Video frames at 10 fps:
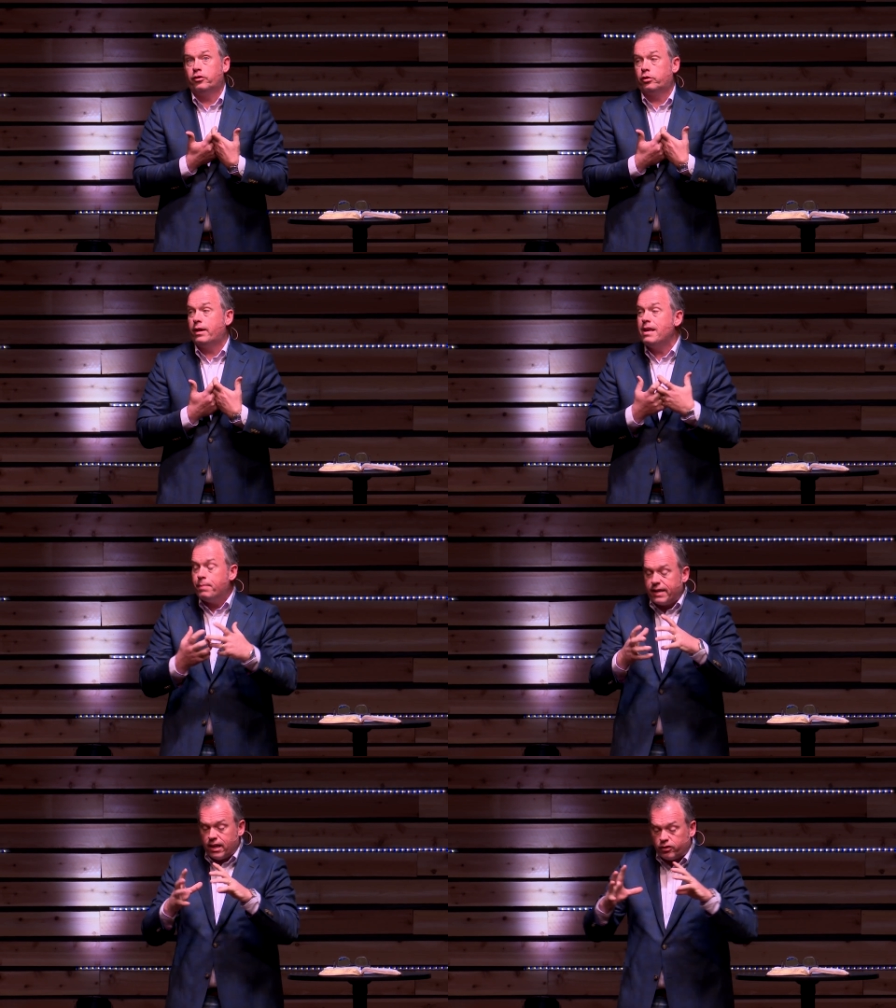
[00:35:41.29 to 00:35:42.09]
And so he
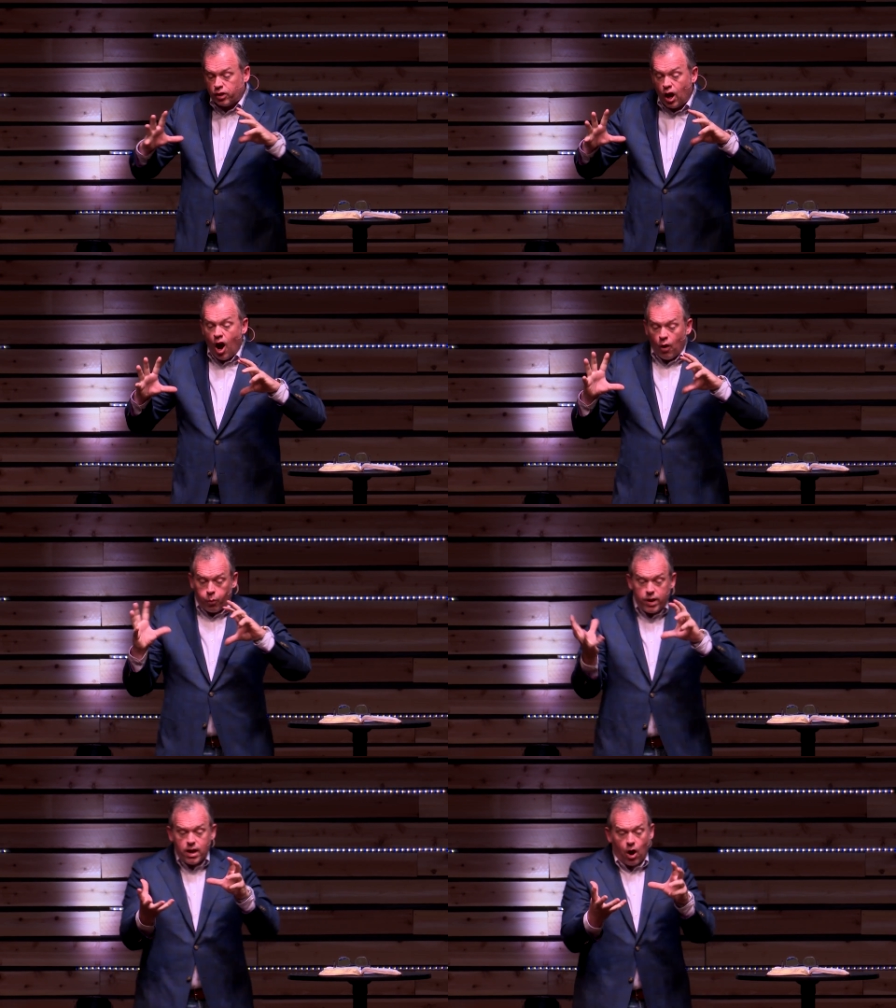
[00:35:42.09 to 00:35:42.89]
begins to
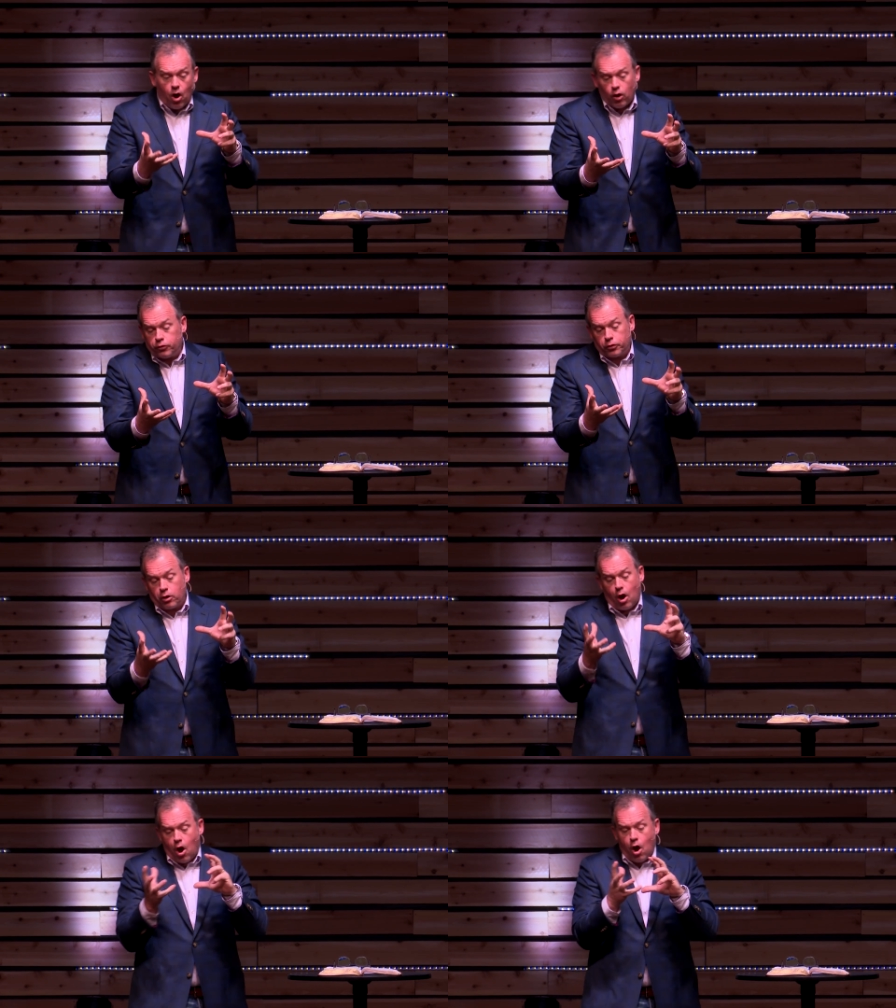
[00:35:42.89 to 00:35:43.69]

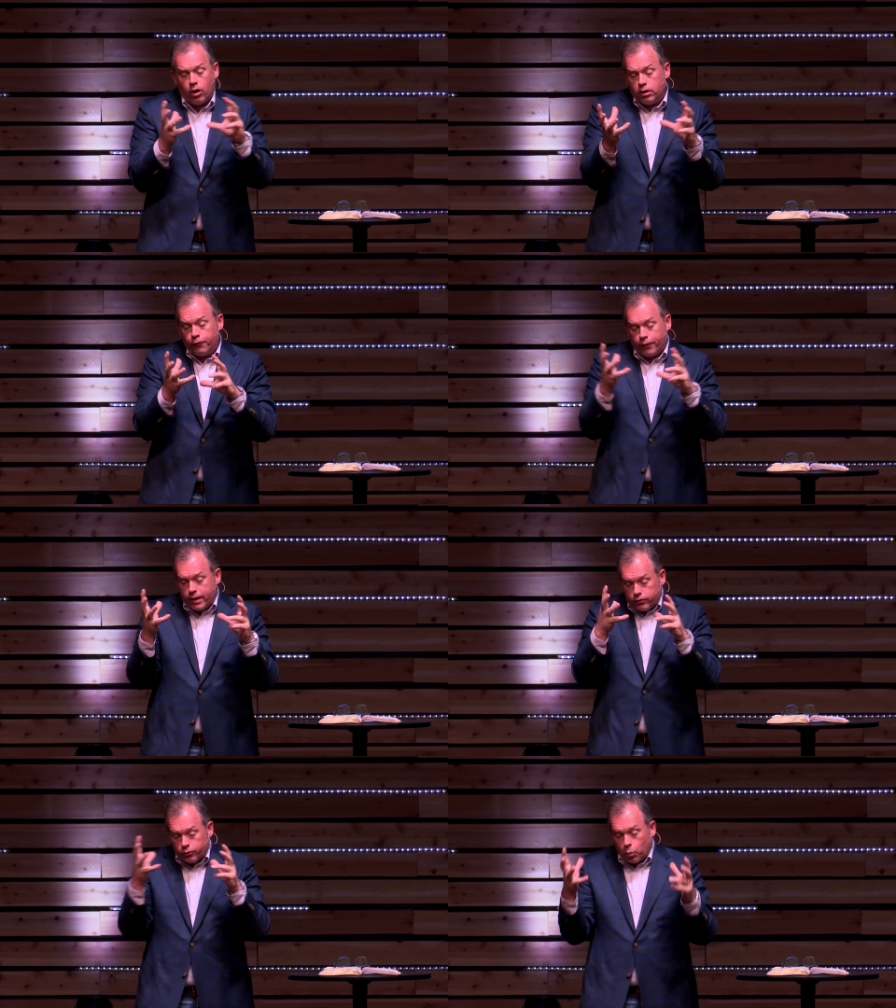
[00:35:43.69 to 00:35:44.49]
realter all of
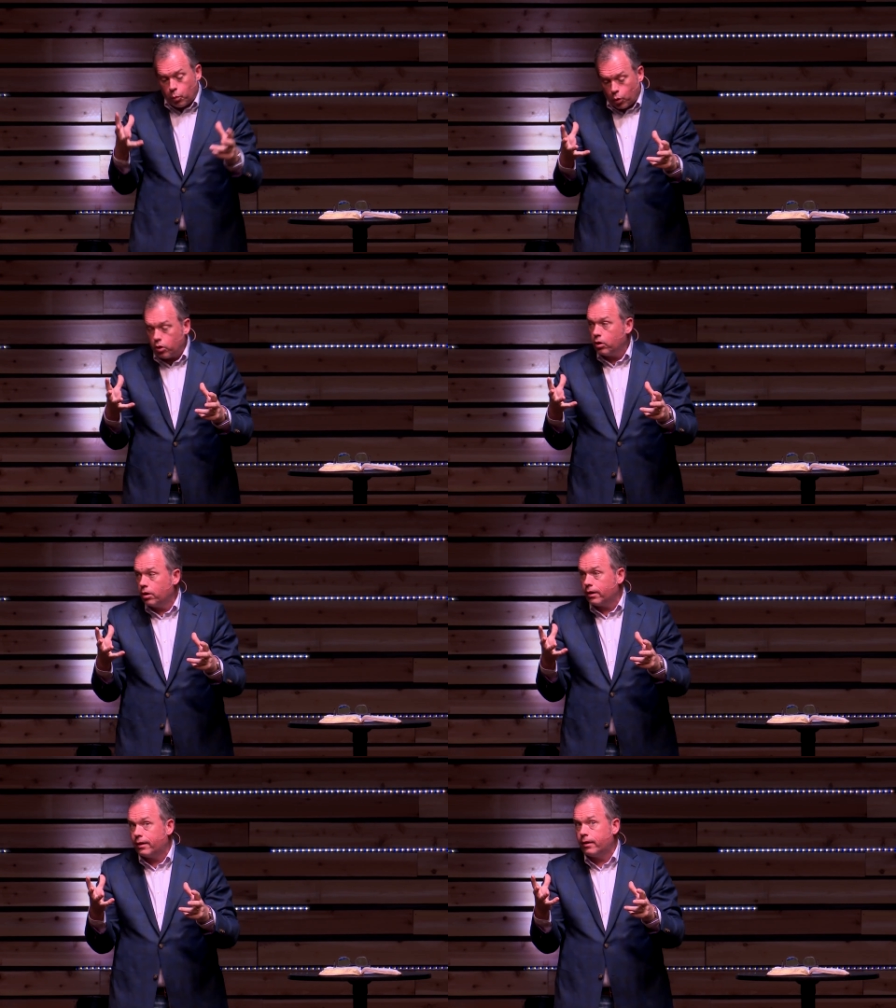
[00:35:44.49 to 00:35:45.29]
his
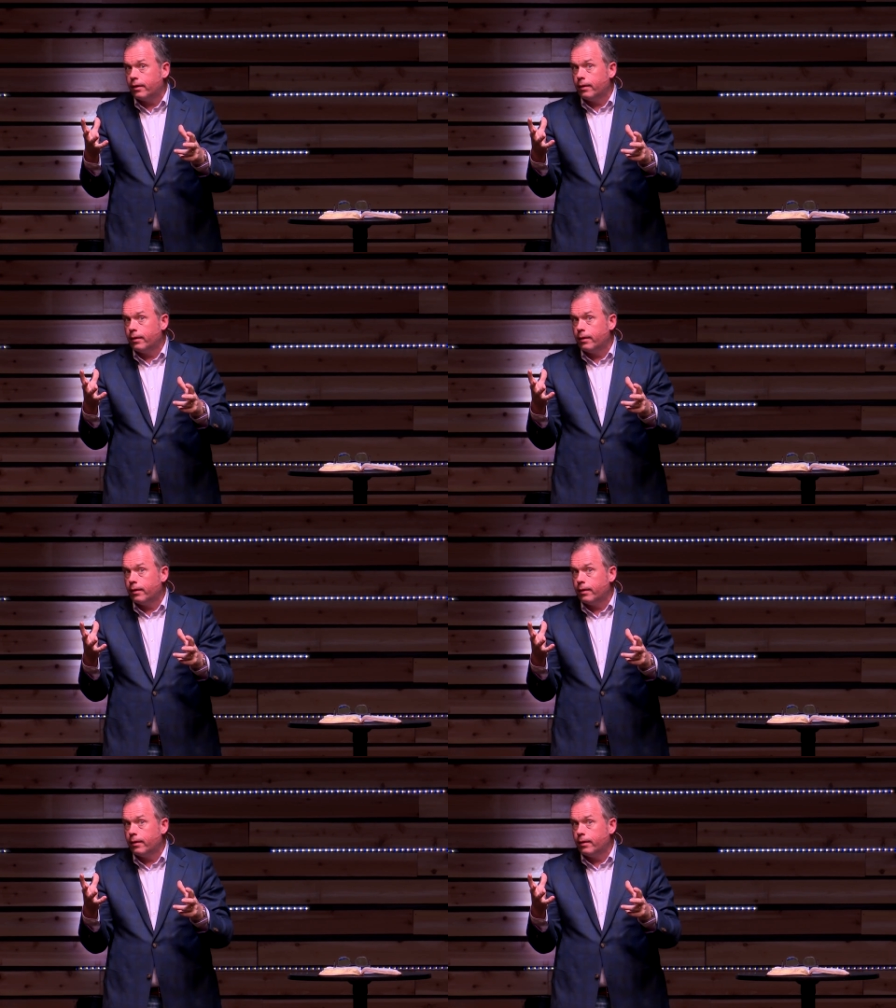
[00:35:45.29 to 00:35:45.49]
work